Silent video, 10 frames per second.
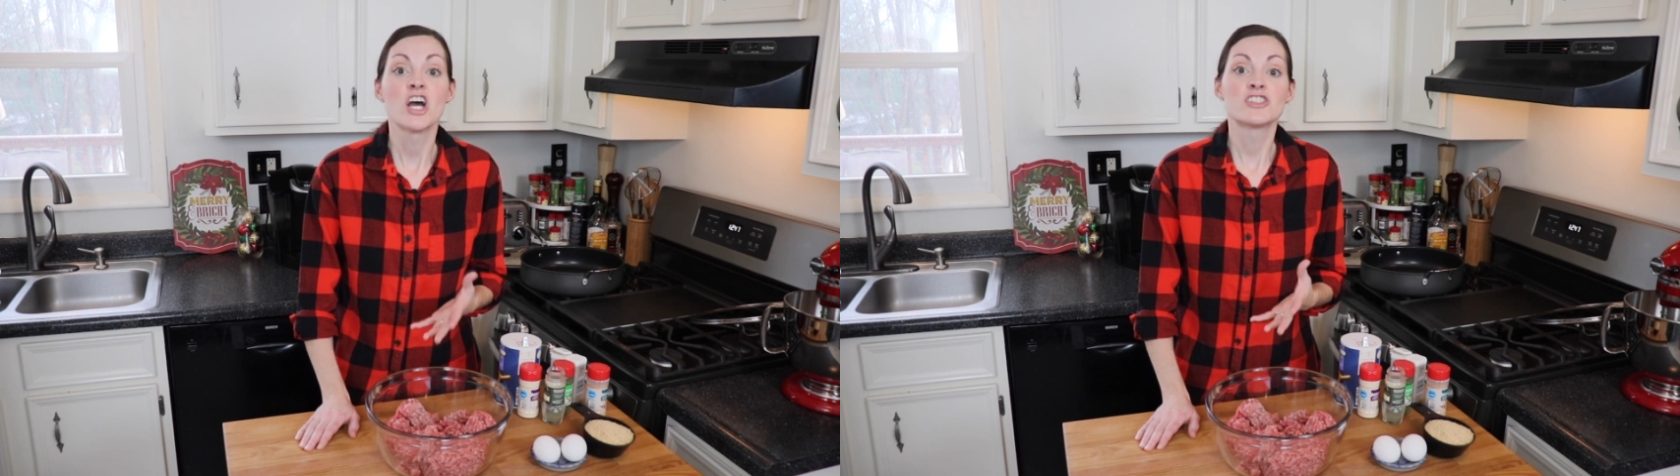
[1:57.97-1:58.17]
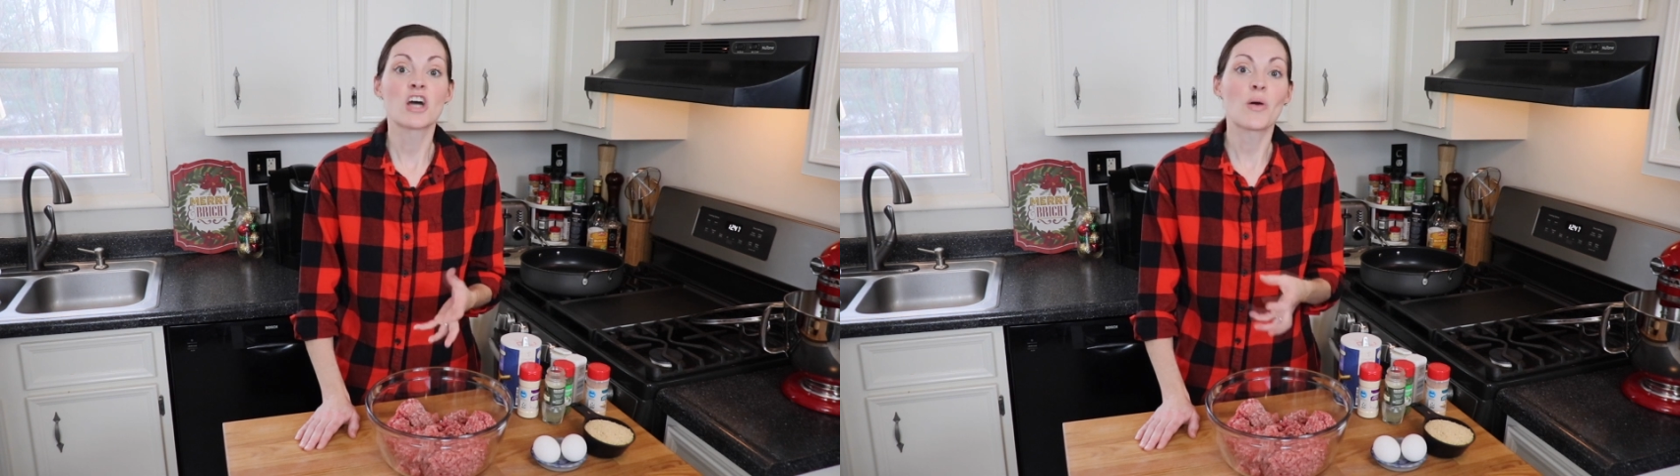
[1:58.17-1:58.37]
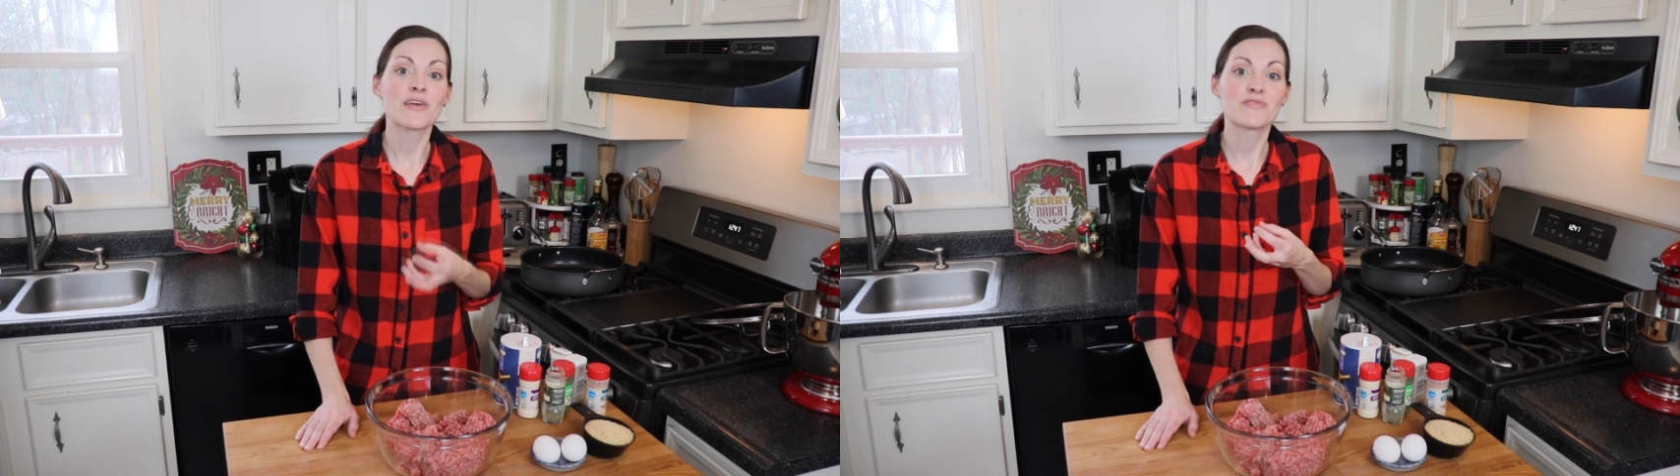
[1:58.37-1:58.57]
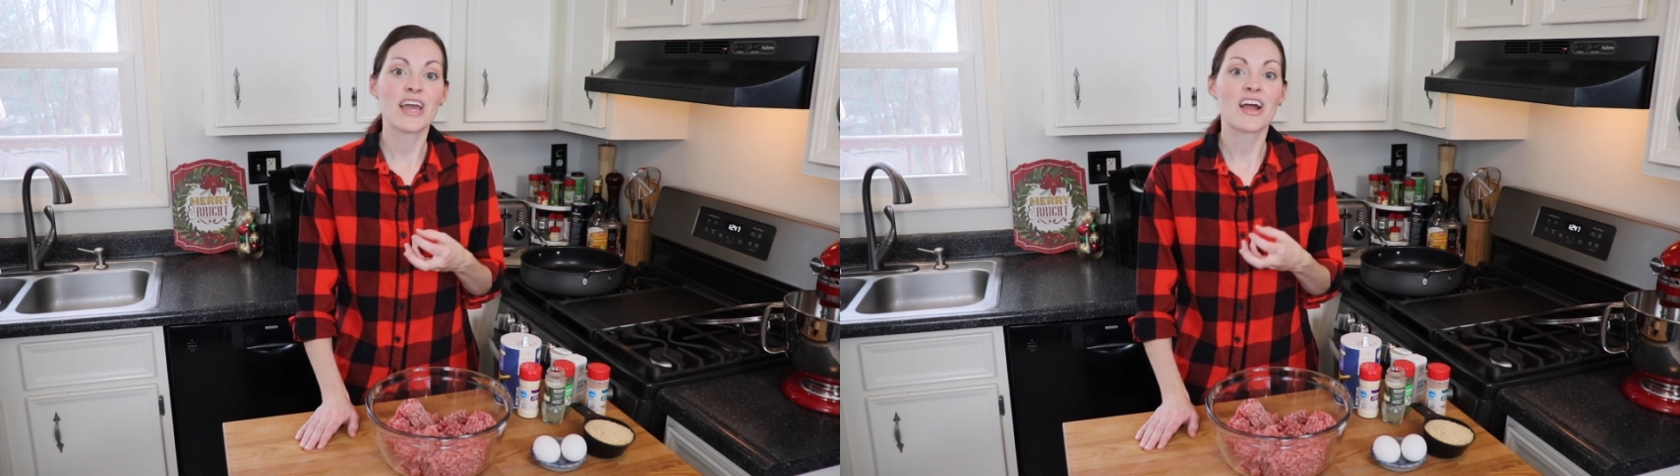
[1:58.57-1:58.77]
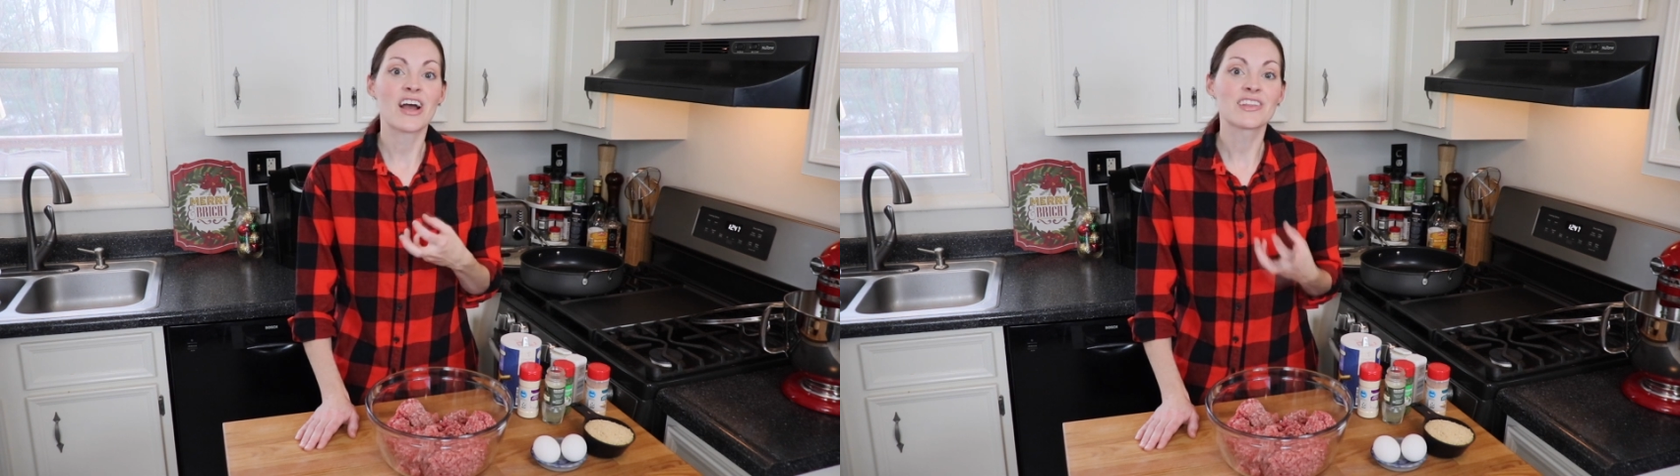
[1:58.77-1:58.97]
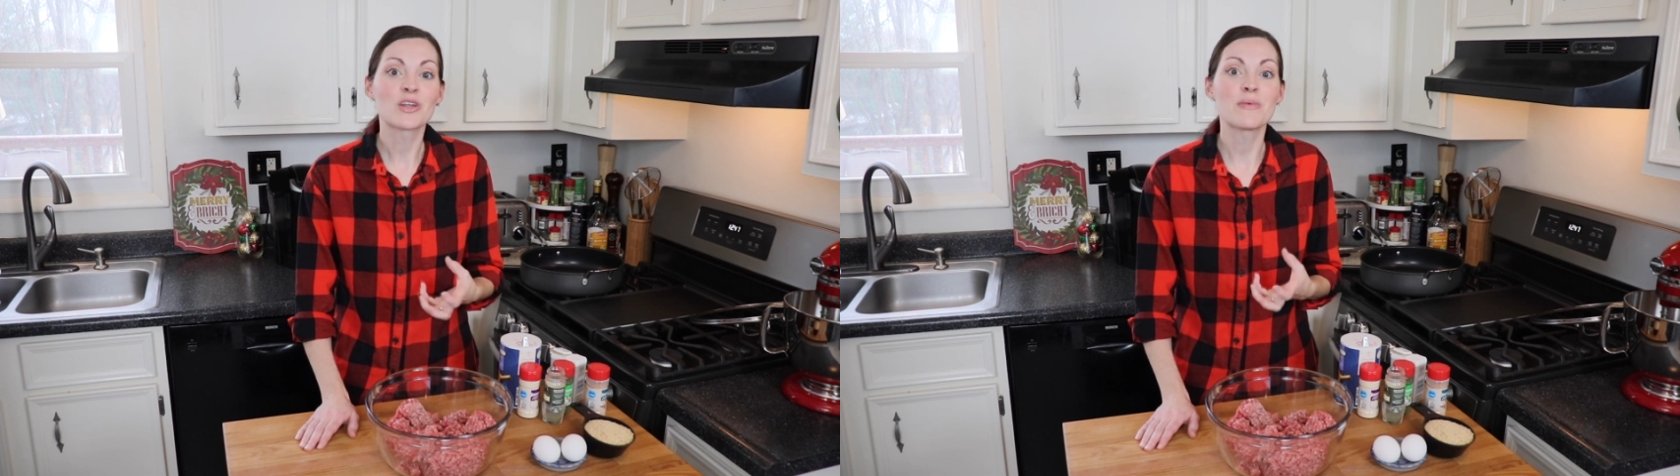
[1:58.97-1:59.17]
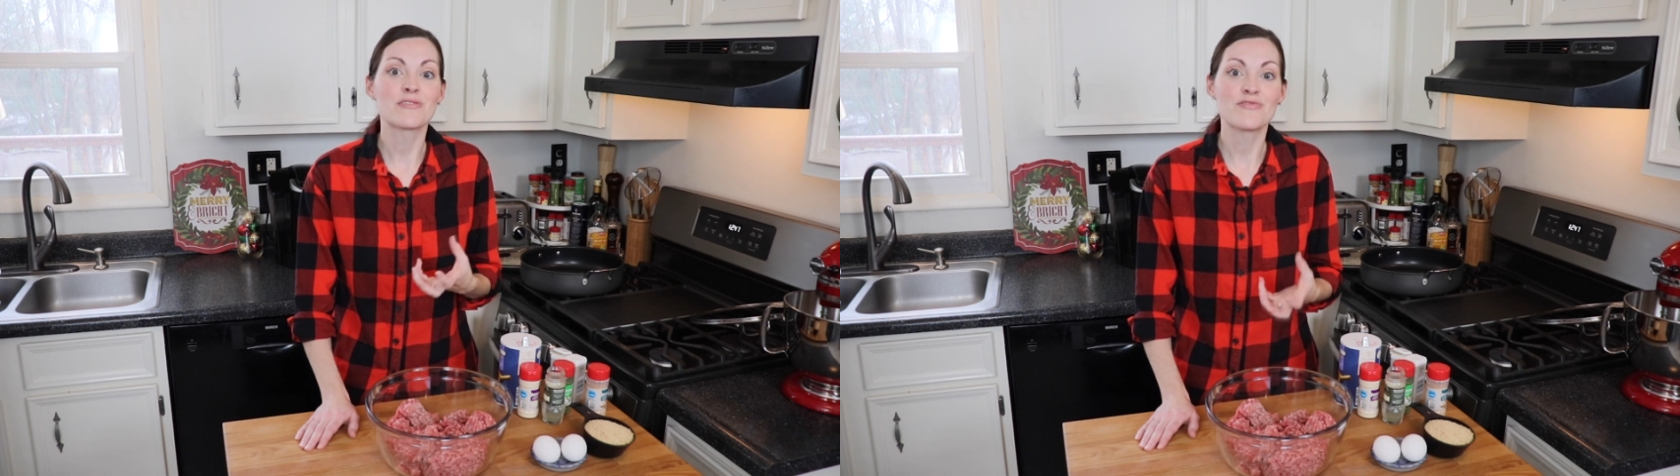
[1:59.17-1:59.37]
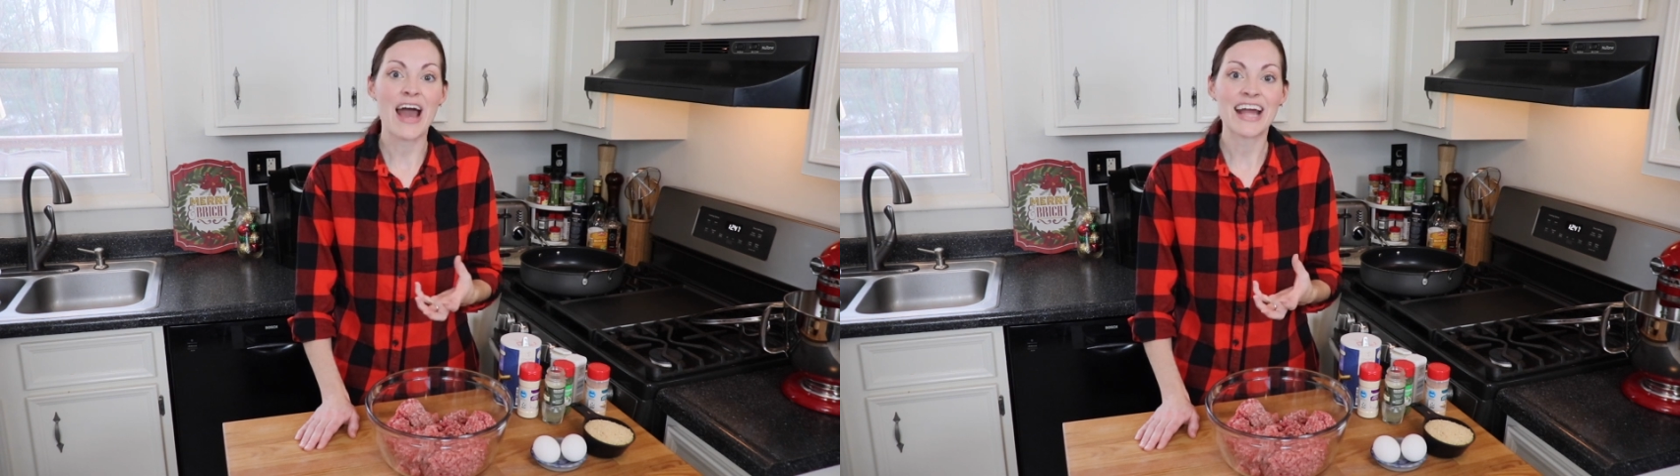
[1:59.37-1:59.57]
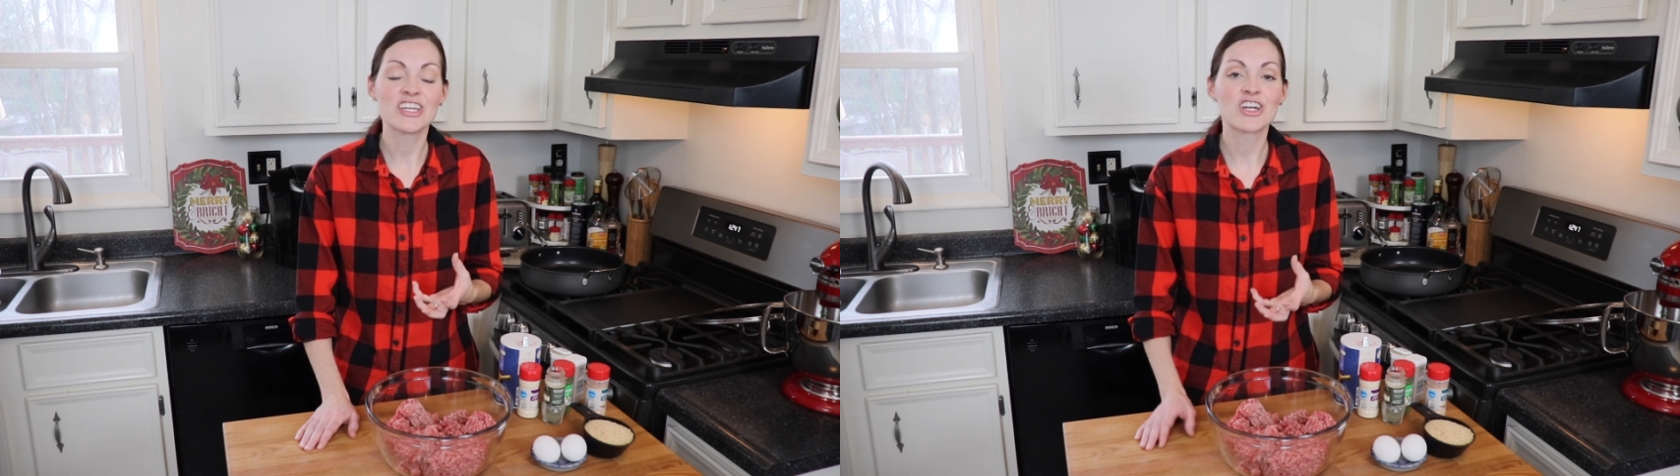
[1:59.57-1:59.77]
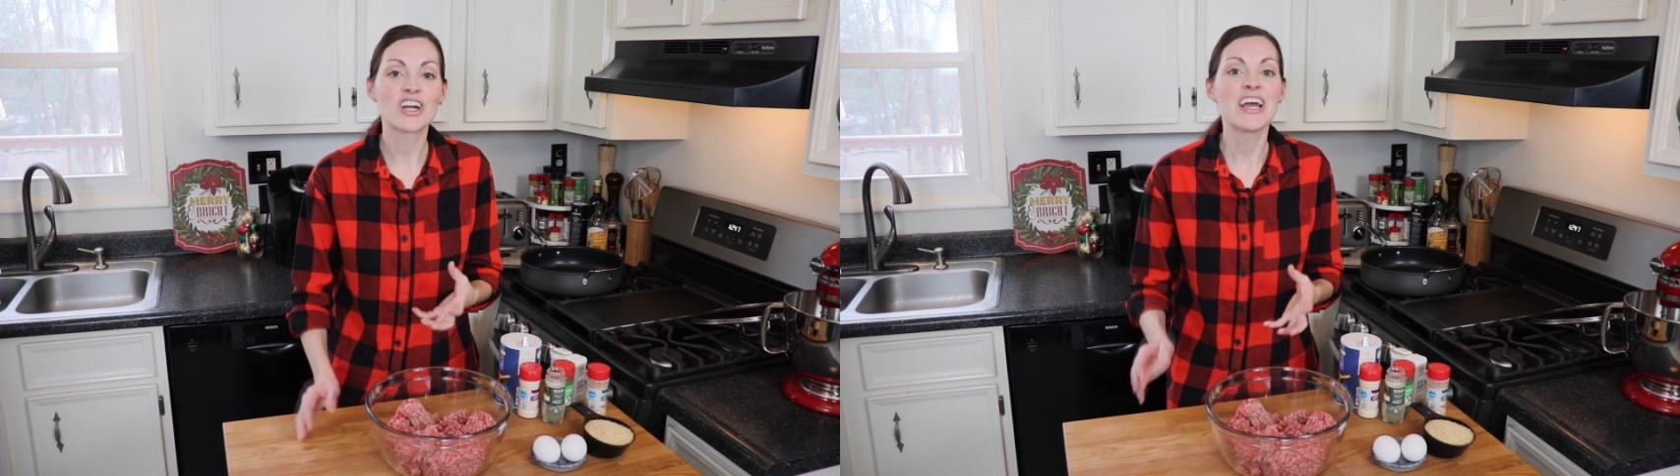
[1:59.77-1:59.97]
So if they're a little bit
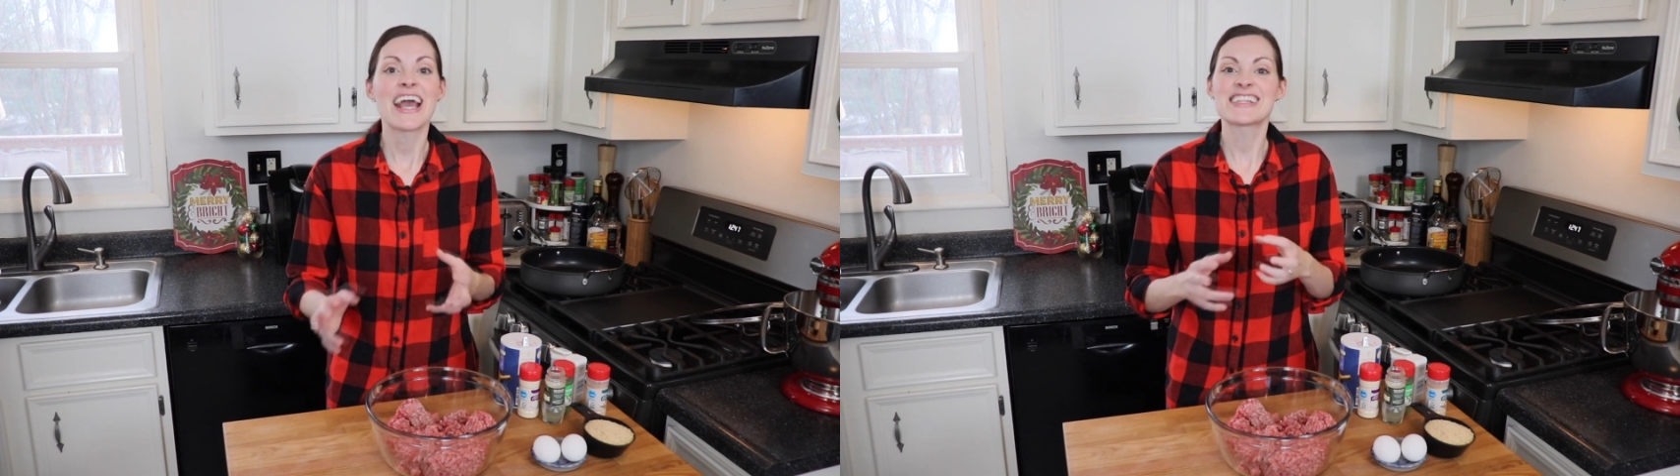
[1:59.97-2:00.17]
fattier,